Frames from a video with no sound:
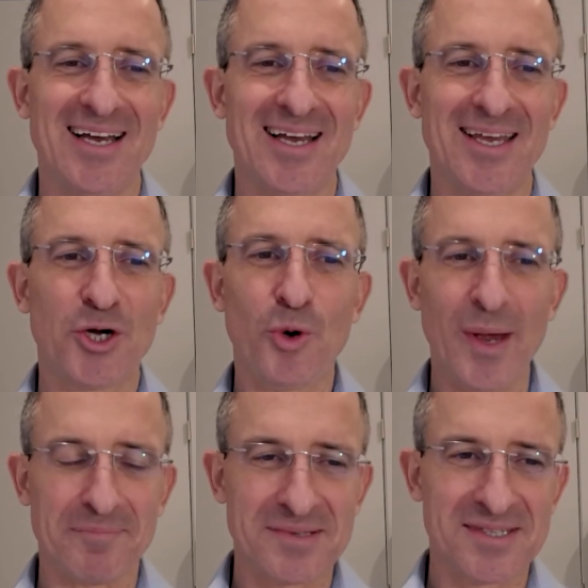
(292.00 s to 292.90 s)
uh,
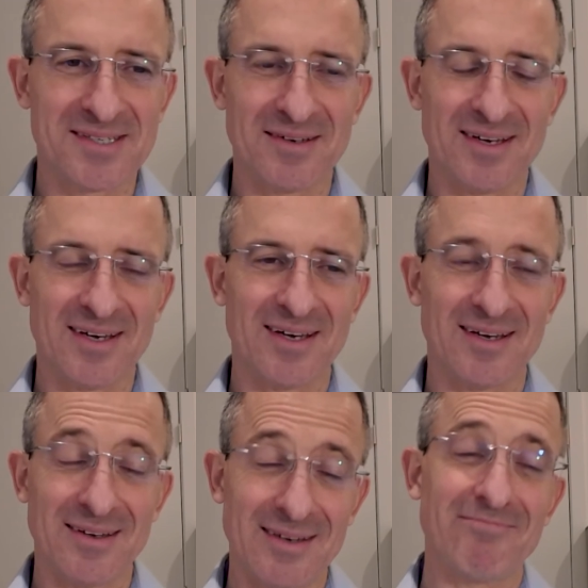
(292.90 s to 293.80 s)
quipped,
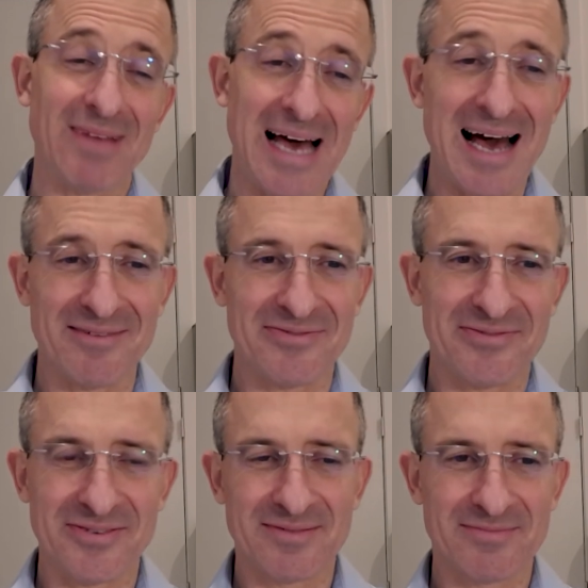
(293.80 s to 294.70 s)
uh,
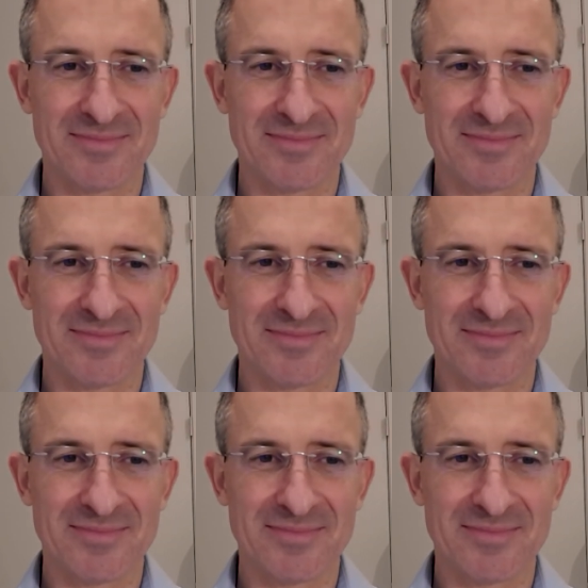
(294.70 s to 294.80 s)
half